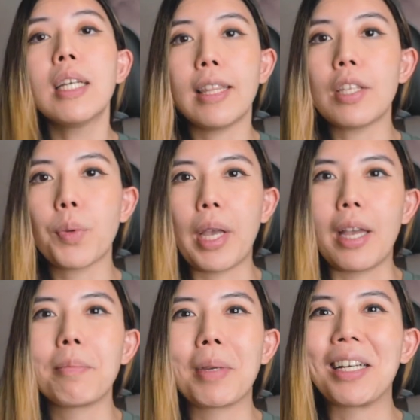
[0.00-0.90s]
And that's
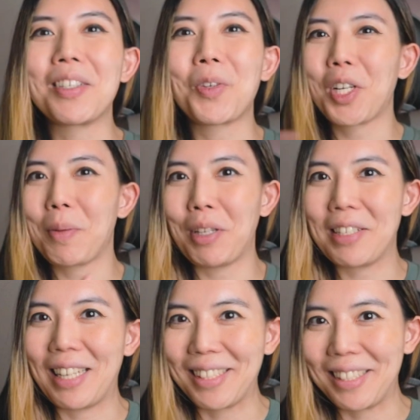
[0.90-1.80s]
okay, because you're gonna
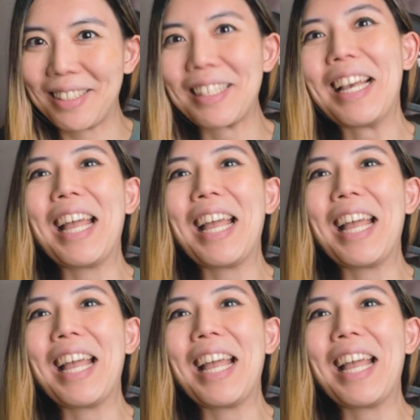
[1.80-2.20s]
playtest this.